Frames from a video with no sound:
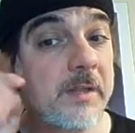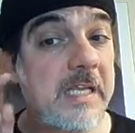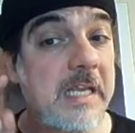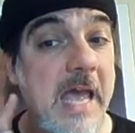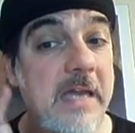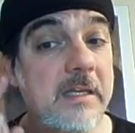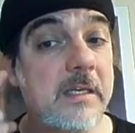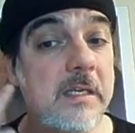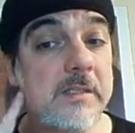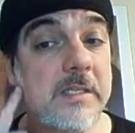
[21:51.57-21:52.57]
The N
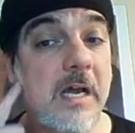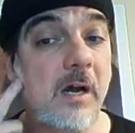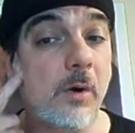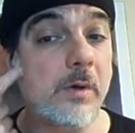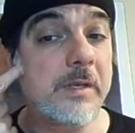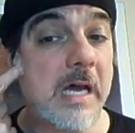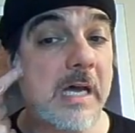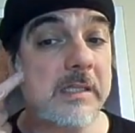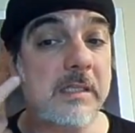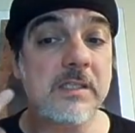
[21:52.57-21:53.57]
is now
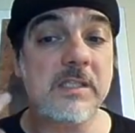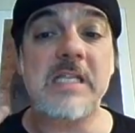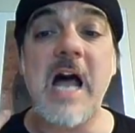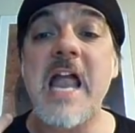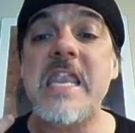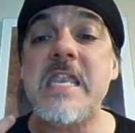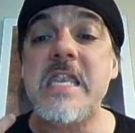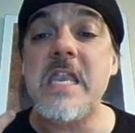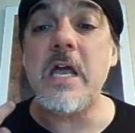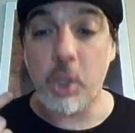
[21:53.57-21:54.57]
not
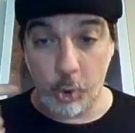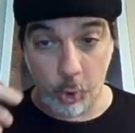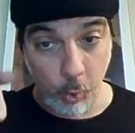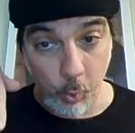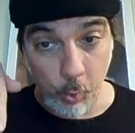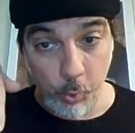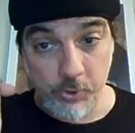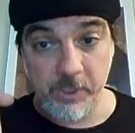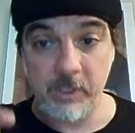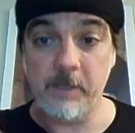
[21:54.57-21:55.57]
stan
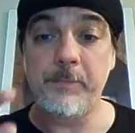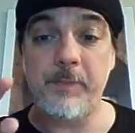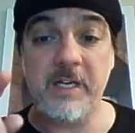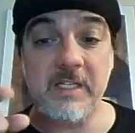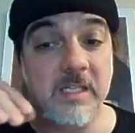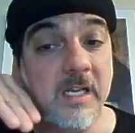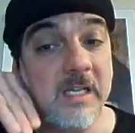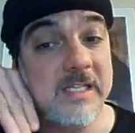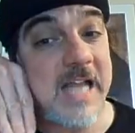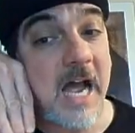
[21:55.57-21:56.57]
chiusi, but it's
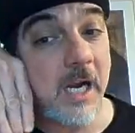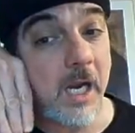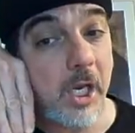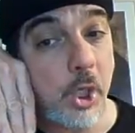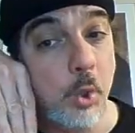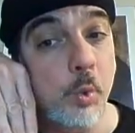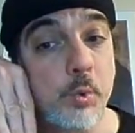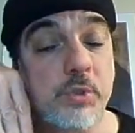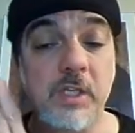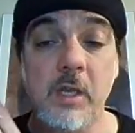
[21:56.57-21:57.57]
stan
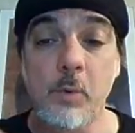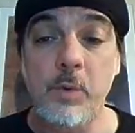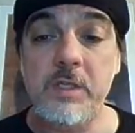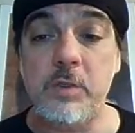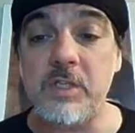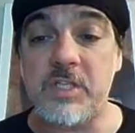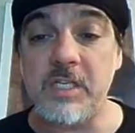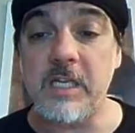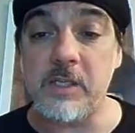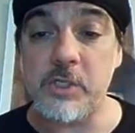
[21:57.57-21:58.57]
chiusi. We do this
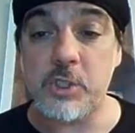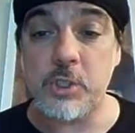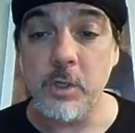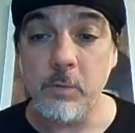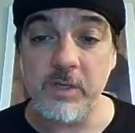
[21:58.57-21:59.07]
in English.